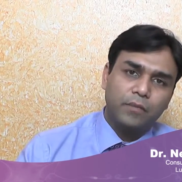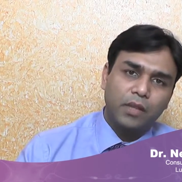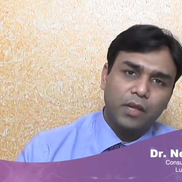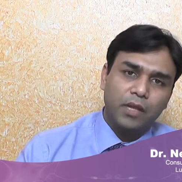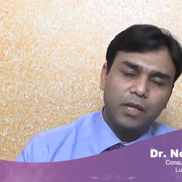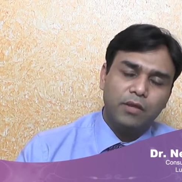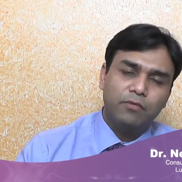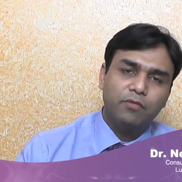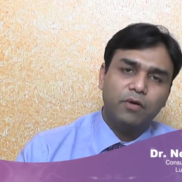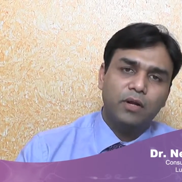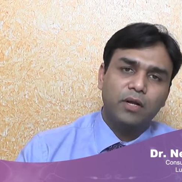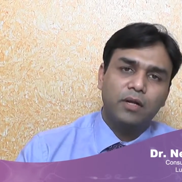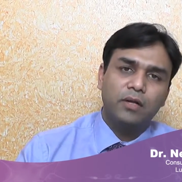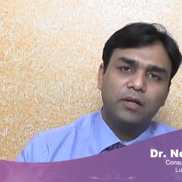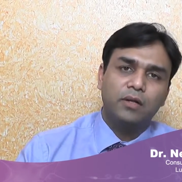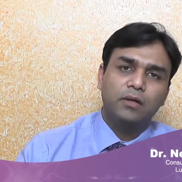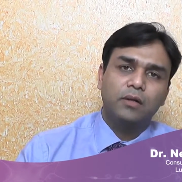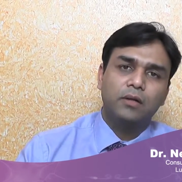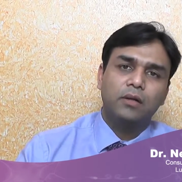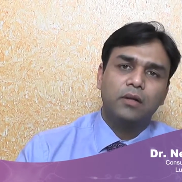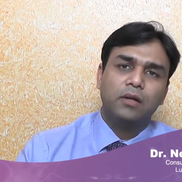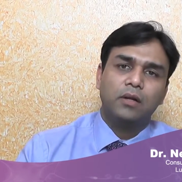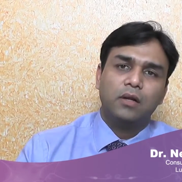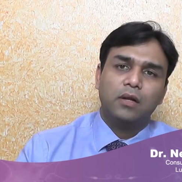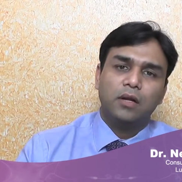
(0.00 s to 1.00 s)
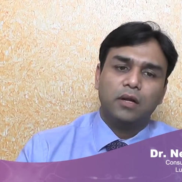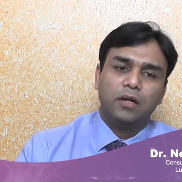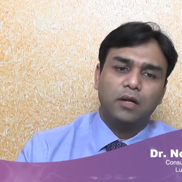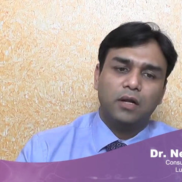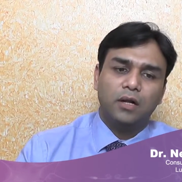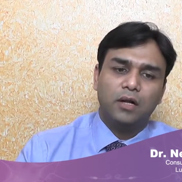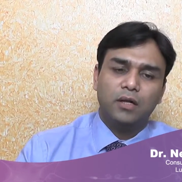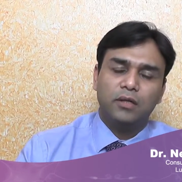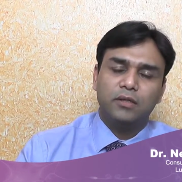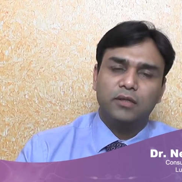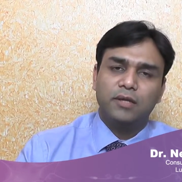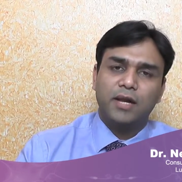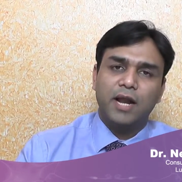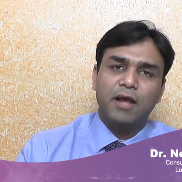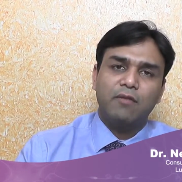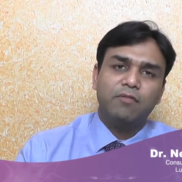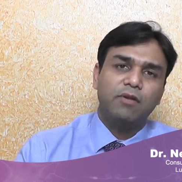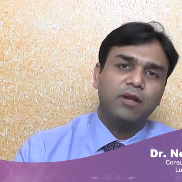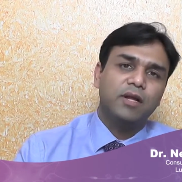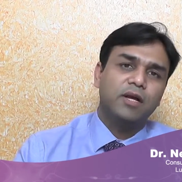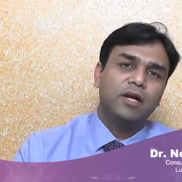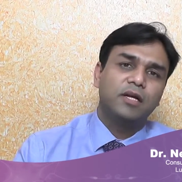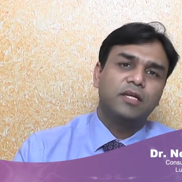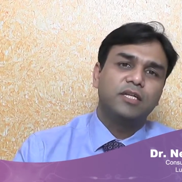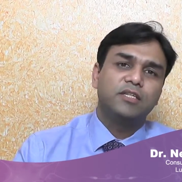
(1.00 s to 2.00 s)
Even
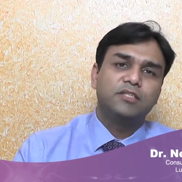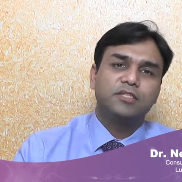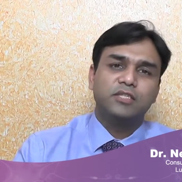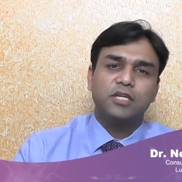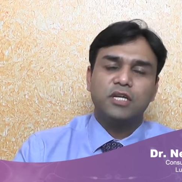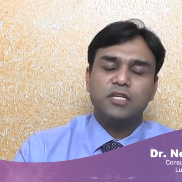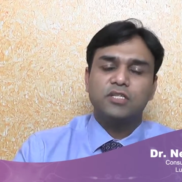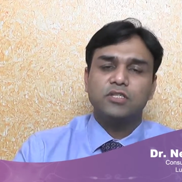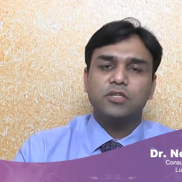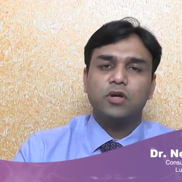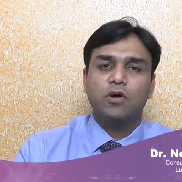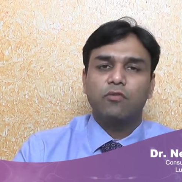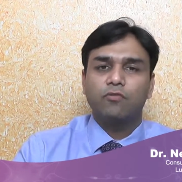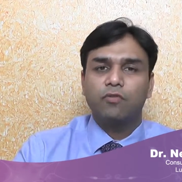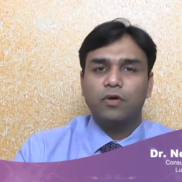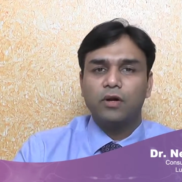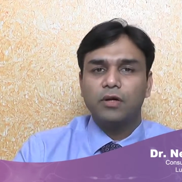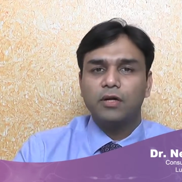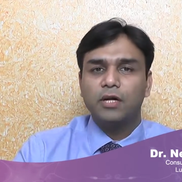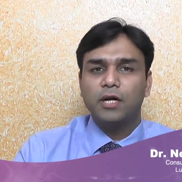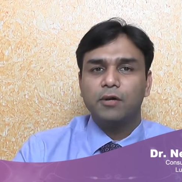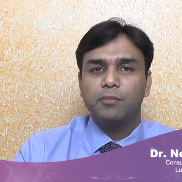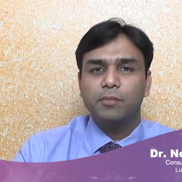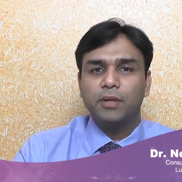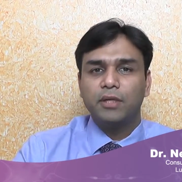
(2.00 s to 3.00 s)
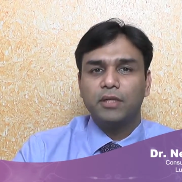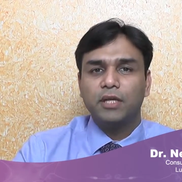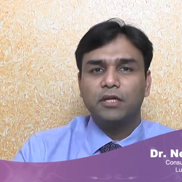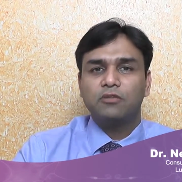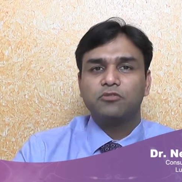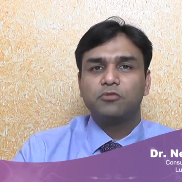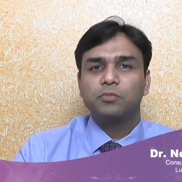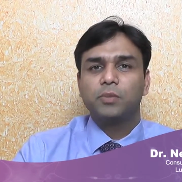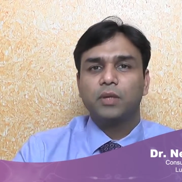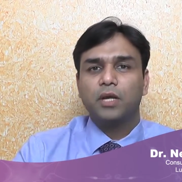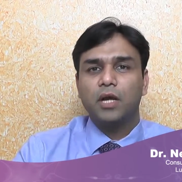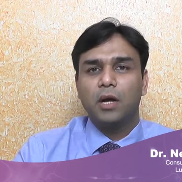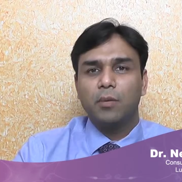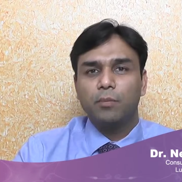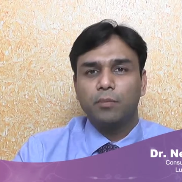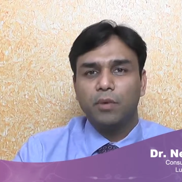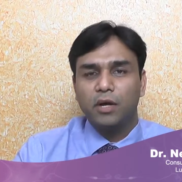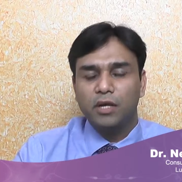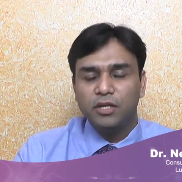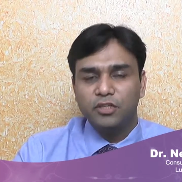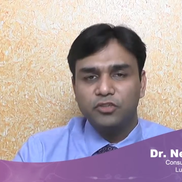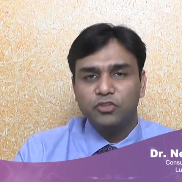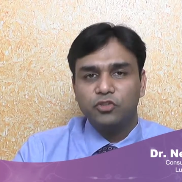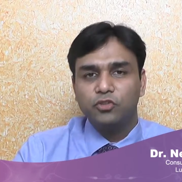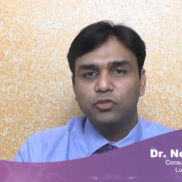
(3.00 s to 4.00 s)
traveling a distance of 100 meters become
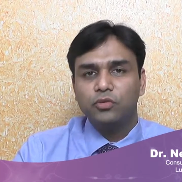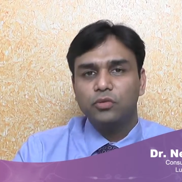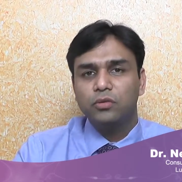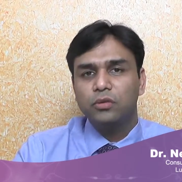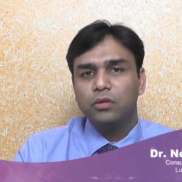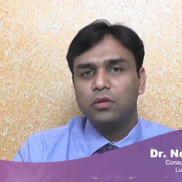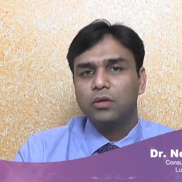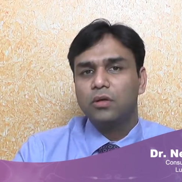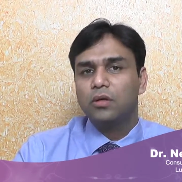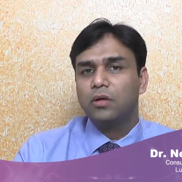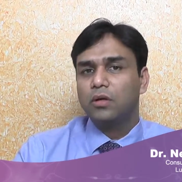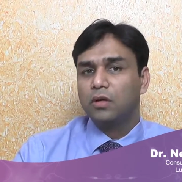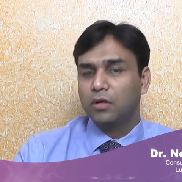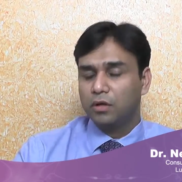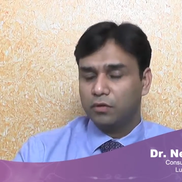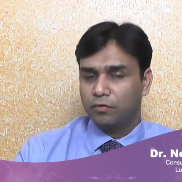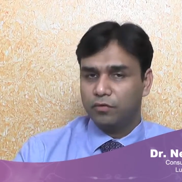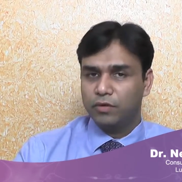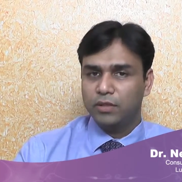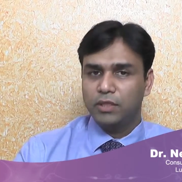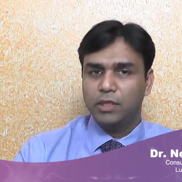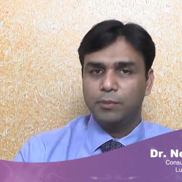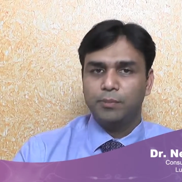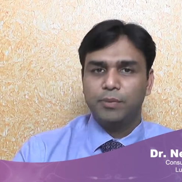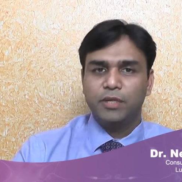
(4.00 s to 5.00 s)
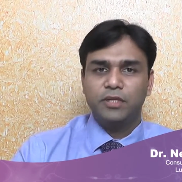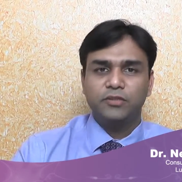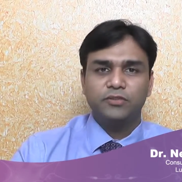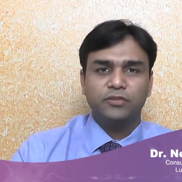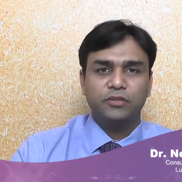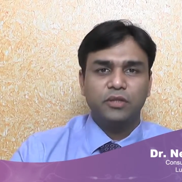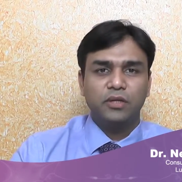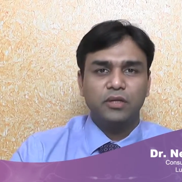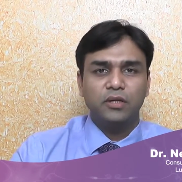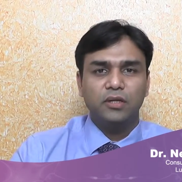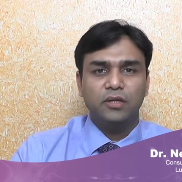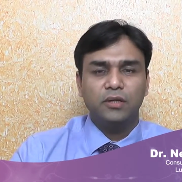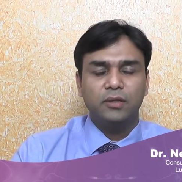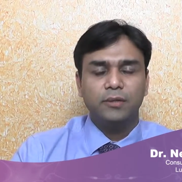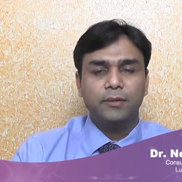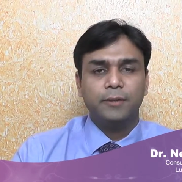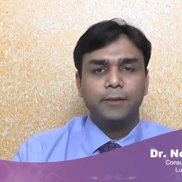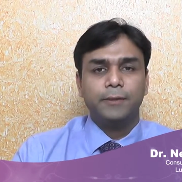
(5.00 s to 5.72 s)
an issue with the patient.